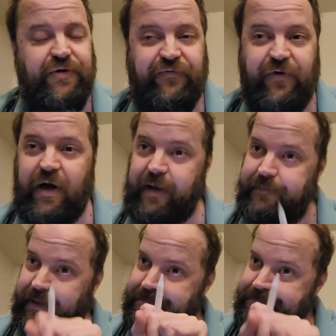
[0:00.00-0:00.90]
to find,
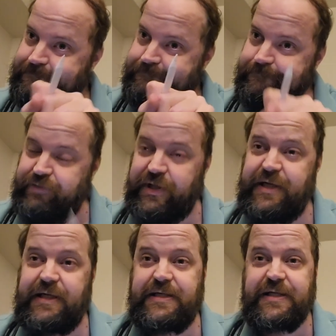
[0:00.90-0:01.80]
but
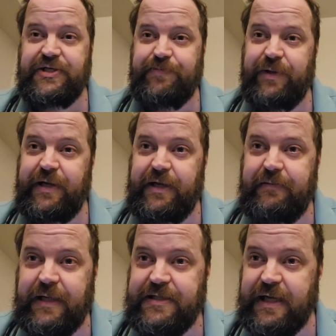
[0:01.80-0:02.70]
bleeding into the spleen,
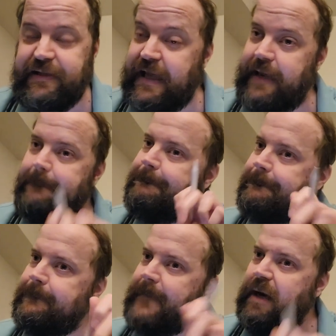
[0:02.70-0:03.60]
things like that,
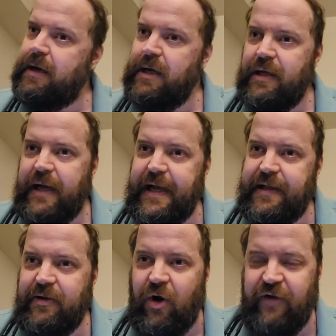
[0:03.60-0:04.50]

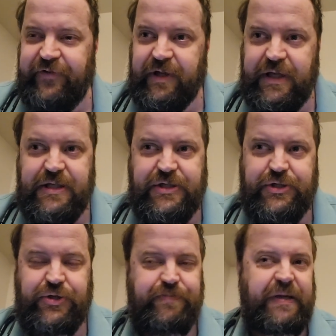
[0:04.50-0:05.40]
that often leads
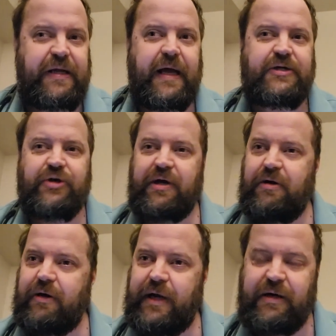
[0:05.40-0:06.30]
to pediatric
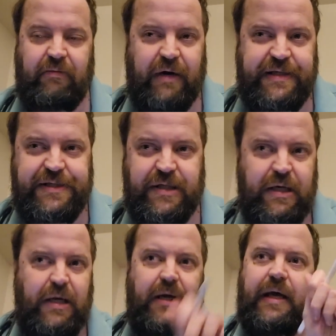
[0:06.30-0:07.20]
cardiac arrest.
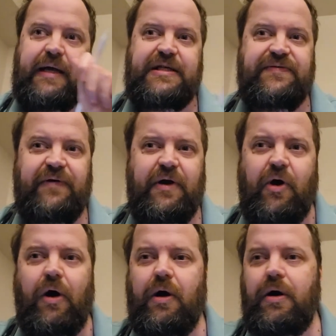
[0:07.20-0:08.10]
And it's very
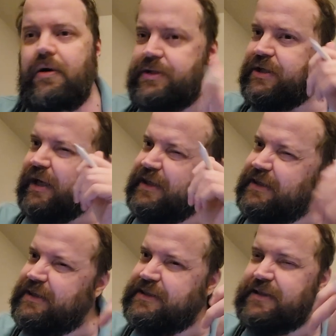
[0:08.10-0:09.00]
hard
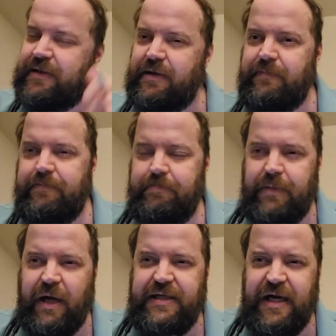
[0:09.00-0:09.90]
to
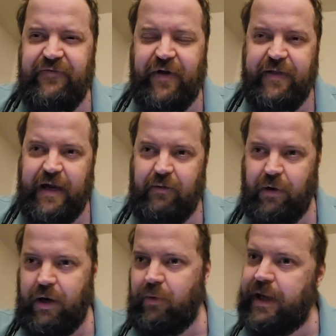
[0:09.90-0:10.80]
identify that
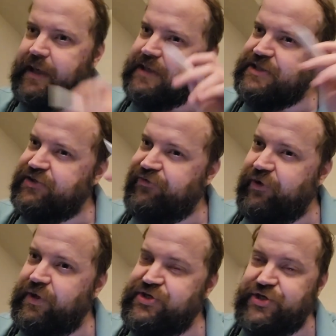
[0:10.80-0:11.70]
right away because it's
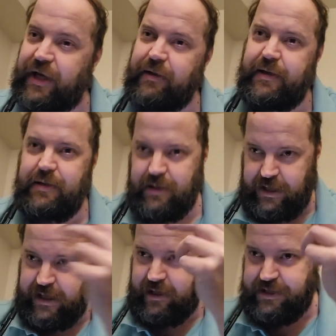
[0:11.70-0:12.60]
fairly silent,
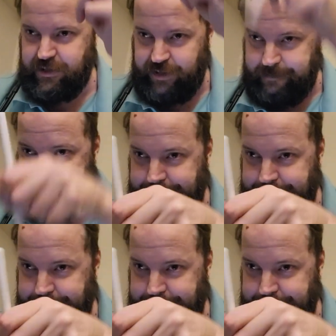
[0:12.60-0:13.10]
again, until they...